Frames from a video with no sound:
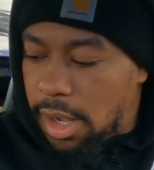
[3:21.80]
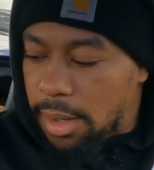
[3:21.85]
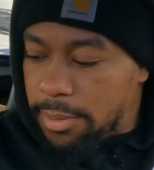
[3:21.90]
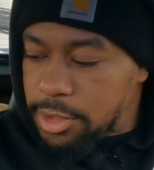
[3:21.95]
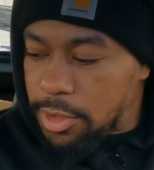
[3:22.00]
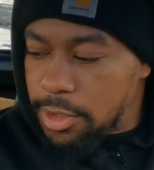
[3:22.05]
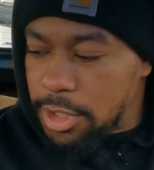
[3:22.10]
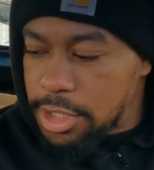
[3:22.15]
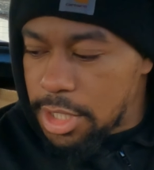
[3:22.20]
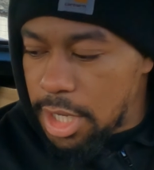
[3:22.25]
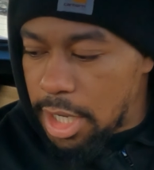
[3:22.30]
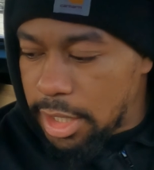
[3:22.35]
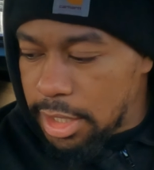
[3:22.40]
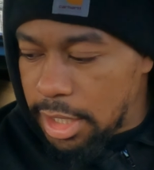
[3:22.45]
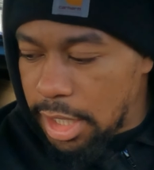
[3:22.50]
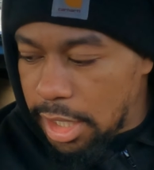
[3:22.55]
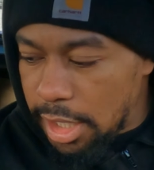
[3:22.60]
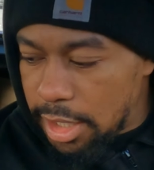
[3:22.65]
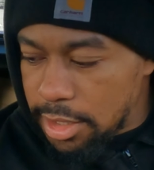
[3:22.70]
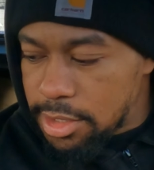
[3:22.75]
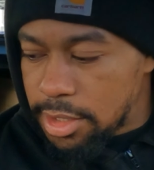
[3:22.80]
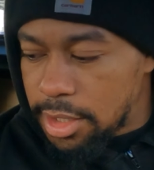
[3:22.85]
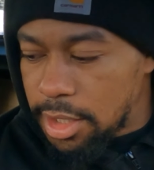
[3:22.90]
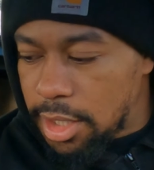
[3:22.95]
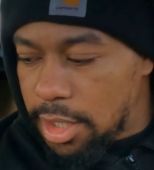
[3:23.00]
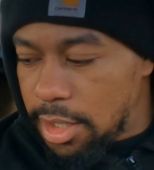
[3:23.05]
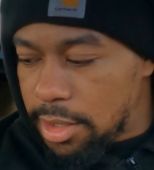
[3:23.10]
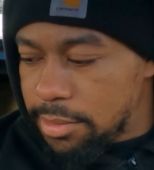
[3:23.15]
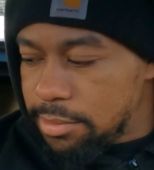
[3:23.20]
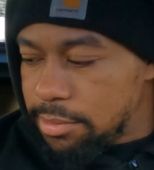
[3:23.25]
So just gonna get
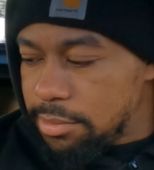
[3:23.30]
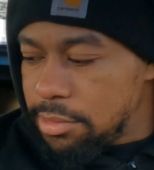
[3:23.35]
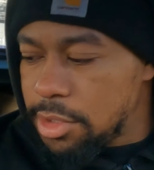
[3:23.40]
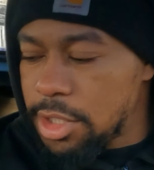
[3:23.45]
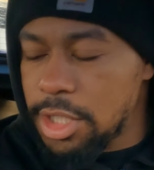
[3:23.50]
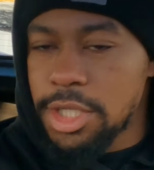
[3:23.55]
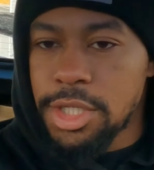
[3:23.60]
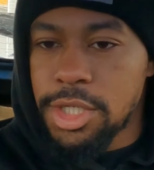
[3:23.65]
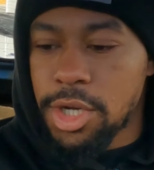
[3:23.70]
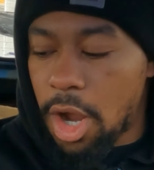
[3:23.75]
into just